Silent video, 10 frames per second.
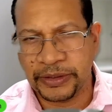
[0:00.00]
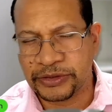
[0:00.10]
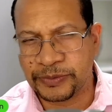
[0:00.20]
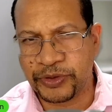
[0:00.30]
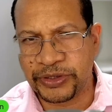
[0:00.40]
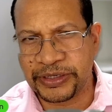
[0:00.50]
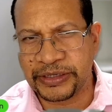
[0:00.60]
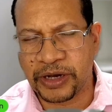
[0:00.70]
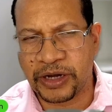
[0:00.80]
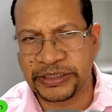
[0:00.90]
To put it
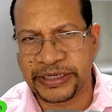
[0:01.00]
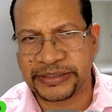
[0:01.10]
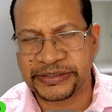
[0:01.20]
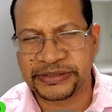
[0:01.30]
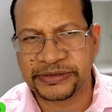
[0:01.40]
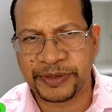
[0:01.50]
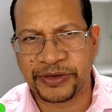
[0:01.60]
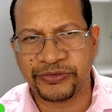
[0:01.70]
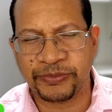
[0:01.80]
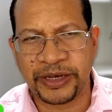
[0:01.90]
in context,
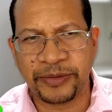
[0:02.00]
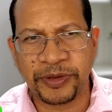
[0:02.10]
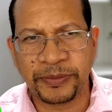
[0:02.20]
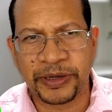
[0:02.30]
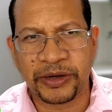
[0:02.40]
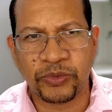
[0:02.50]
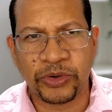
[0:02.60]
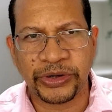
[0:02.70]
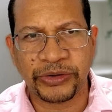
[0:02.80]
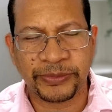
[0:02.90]
because many people are
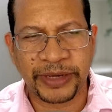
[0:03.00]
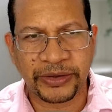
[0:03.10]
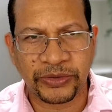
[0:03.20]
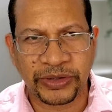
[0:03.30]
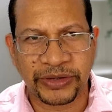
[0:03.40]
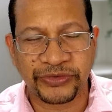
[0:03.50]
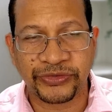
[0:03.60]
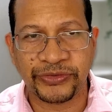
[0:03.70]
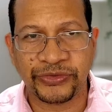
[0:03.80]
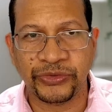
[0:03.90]
worried, oh my
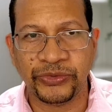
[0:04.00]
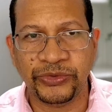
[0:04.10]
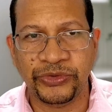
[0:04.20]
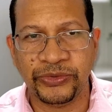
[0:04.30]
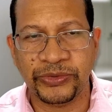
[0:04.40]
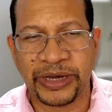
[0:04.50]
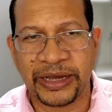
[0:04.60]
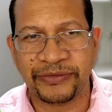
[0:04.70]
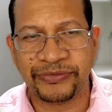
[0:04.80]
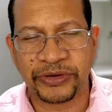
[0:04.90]
goodness, do you
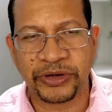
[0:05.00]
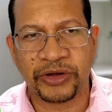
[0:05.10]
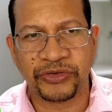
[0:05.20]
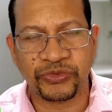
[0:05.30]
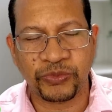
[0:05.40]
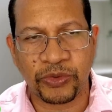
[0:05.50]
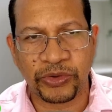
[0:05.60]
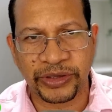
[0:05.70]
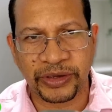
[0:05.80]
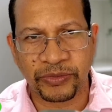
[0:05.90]
have clots
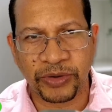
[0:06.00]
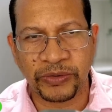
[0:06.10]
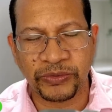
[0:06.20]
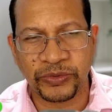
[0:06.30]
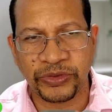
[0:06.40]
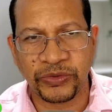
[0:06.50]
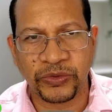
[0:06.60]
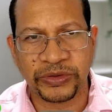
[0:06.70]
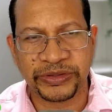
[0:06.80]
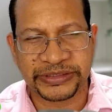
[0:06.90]
walking around with you
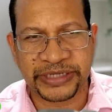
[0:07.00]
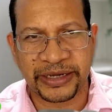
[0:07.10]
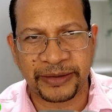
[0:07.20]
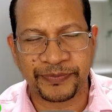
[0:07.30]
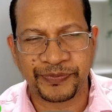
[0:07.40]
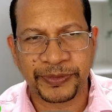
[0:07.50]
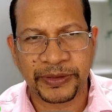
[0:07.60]
all the time?